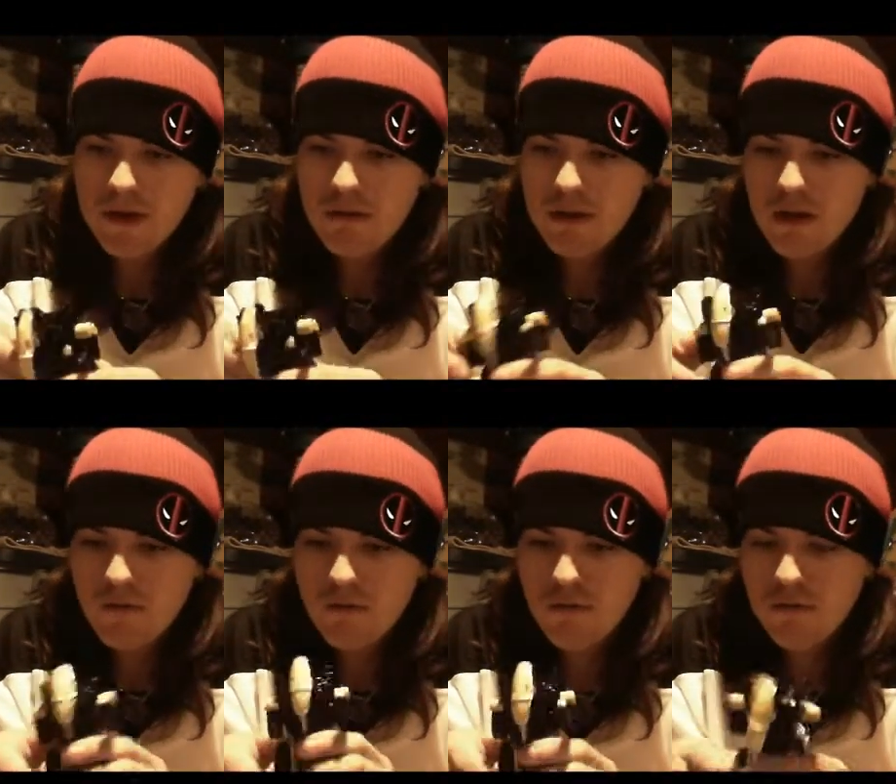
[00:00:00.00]
I mean,
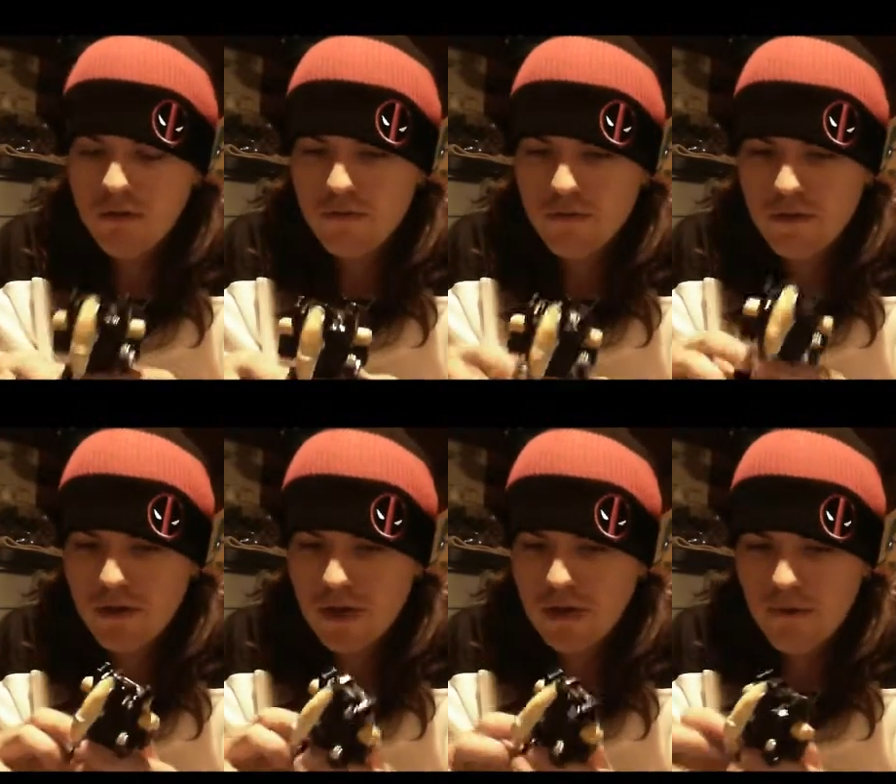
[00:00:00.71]
I'll do it just for the
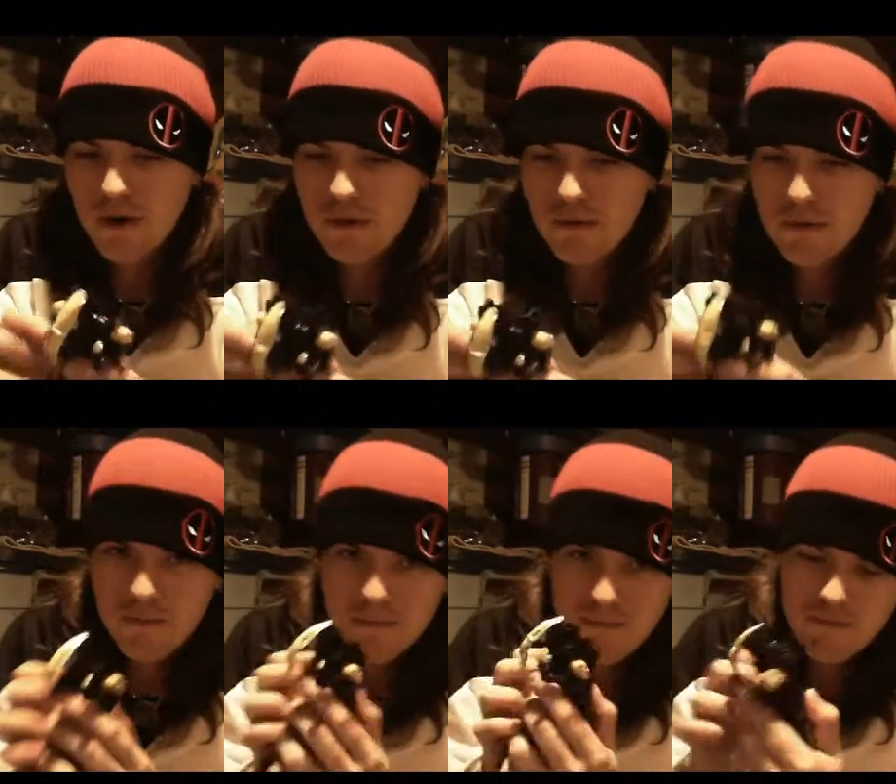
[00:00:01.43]
sake of argument.